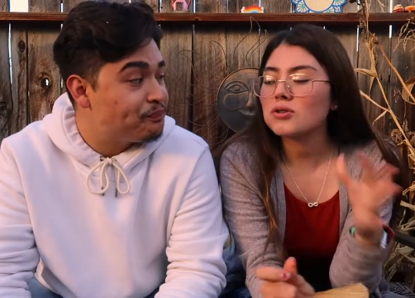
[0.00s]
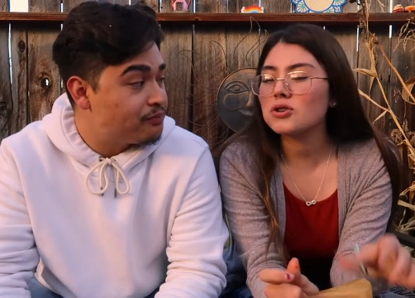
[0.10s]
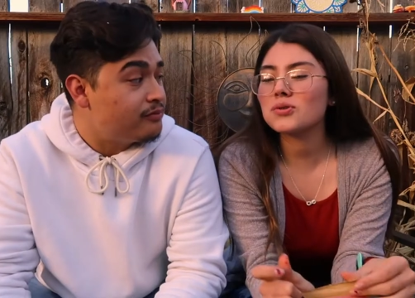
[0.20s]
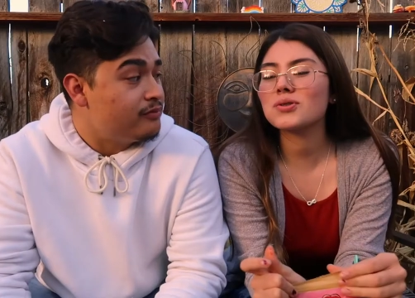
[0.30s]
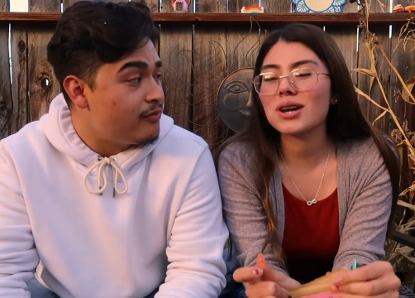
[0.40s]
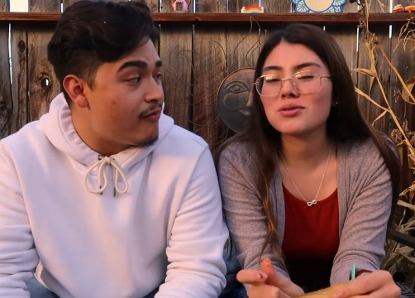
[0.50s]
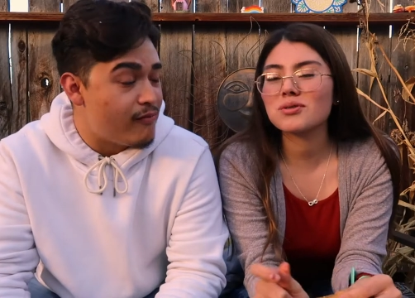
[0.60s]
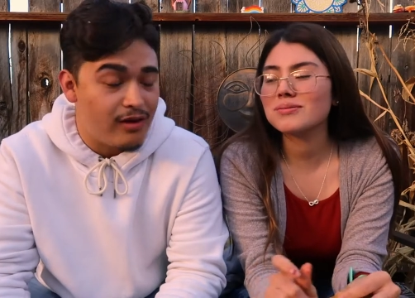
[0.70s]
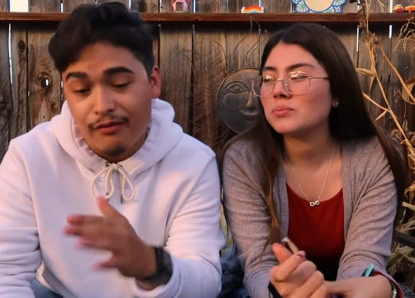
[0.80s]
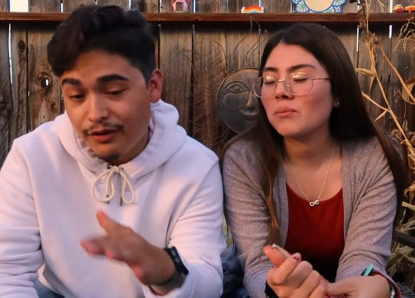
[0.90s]
Speaker 1: Choose the next
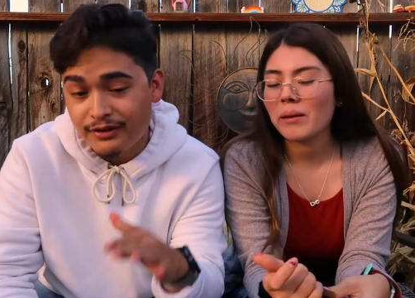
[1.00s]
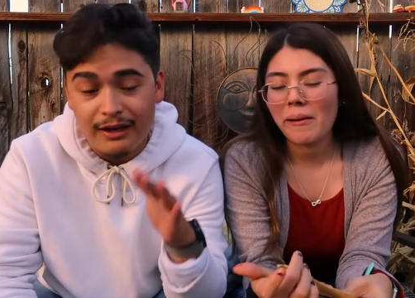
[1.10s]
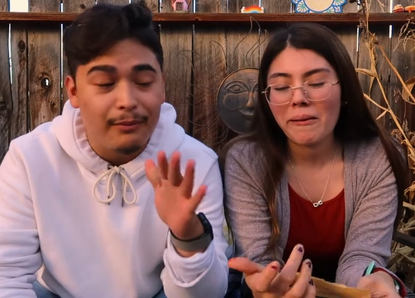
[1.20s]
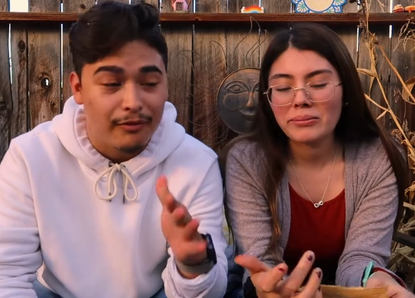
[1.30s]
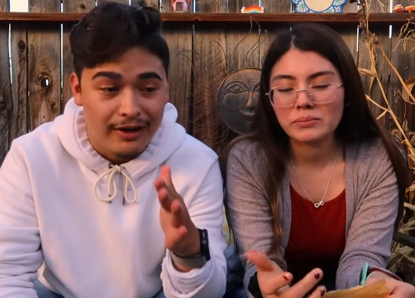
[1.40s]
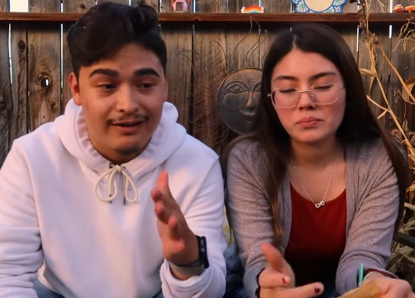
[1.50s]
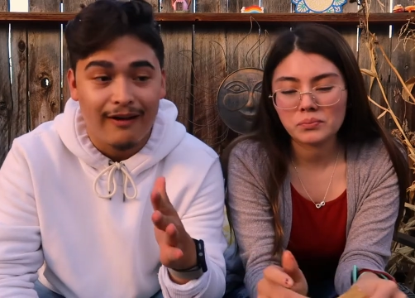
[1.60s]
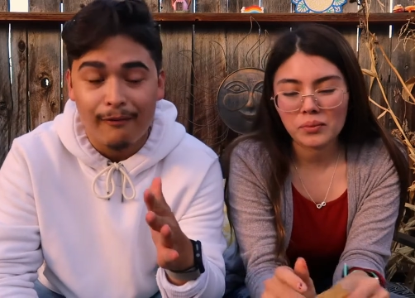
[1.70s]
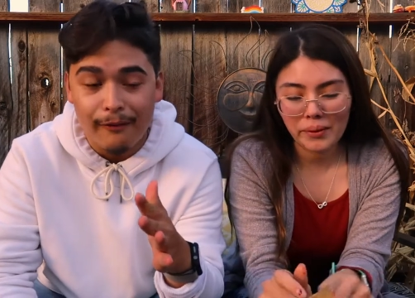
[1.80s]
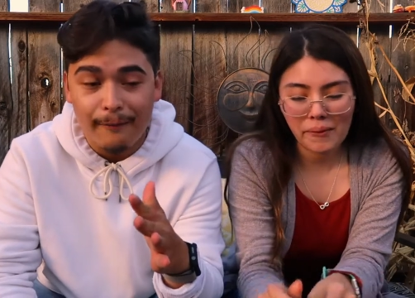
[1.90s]
one.
Speaker 2: First, I'm gonna rate
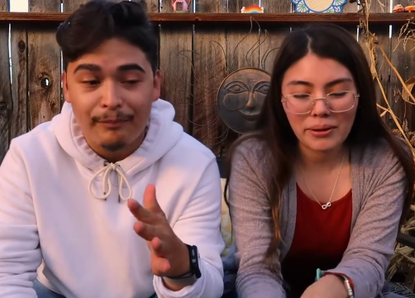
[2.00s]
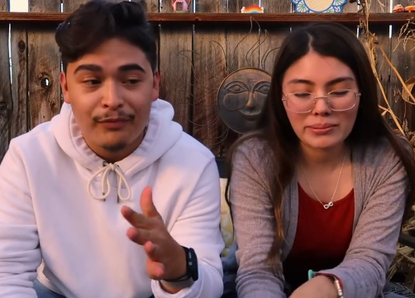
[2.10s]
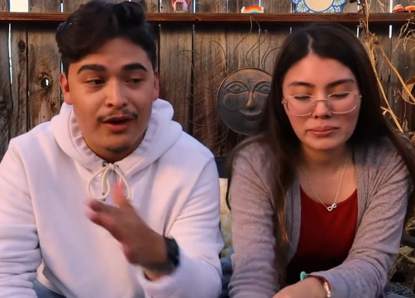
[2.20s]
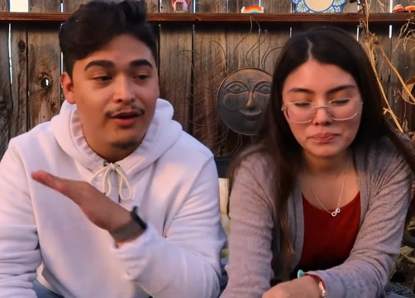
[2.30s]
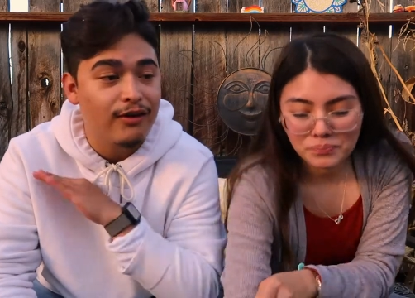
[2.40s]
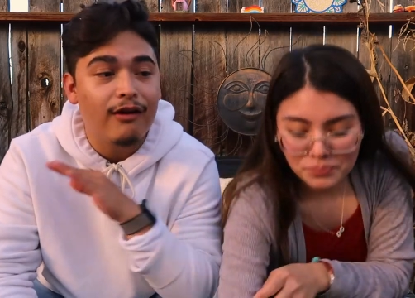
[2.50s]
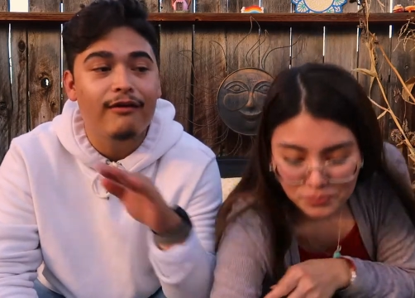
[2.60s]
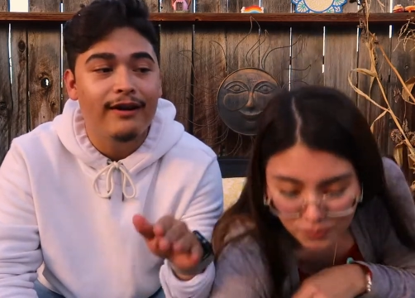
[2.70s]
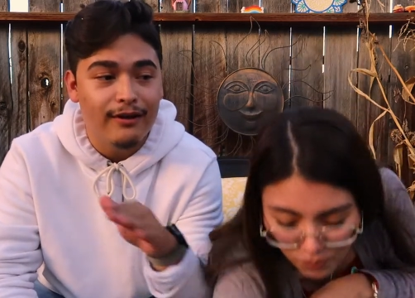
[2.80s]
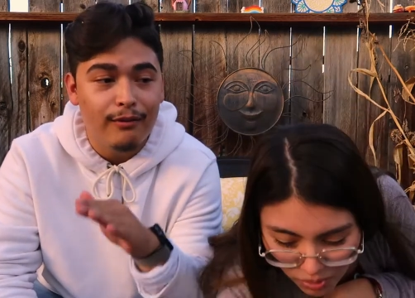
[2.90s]
that one. Okay. You
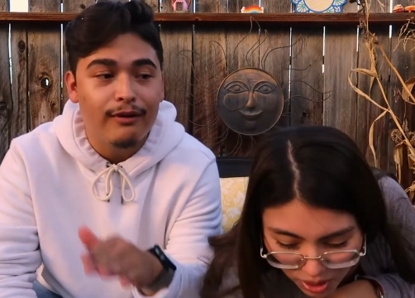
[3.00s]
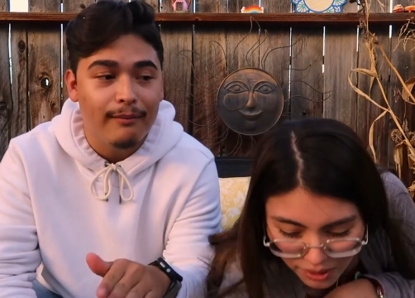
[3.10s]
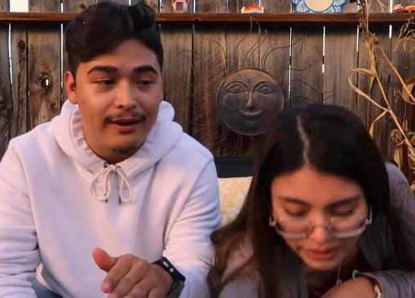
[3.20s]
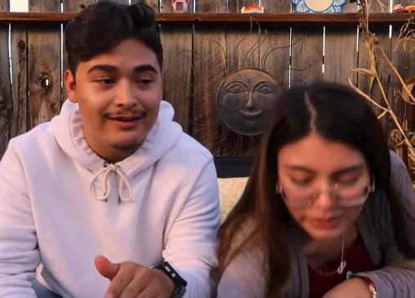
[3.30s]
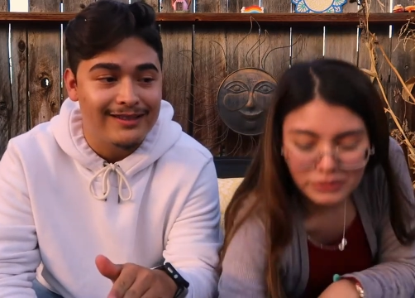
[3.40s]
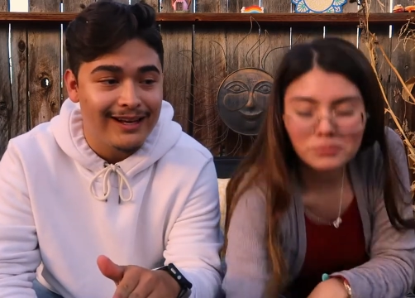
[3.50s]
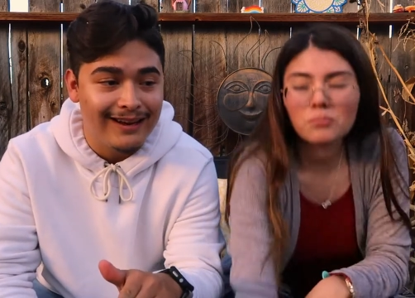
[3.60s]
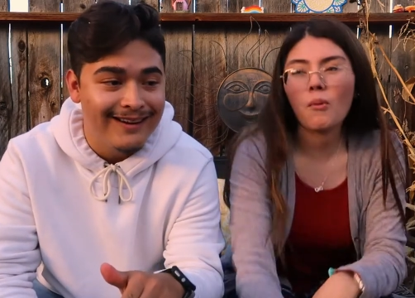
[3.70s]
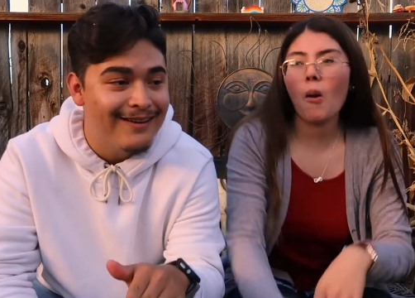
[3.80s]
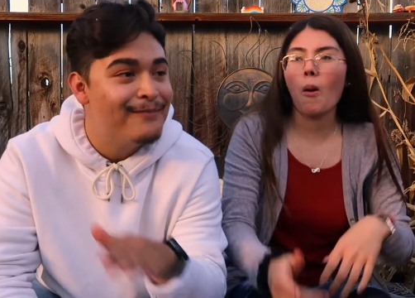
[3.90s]
already know what I'm about to say.
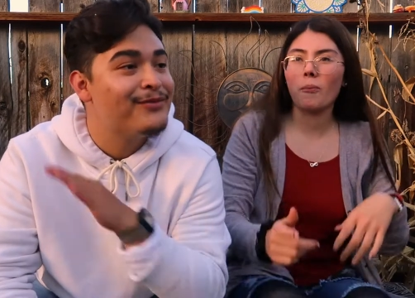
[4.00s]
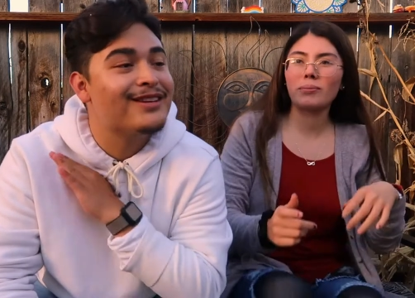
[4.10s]
Mm.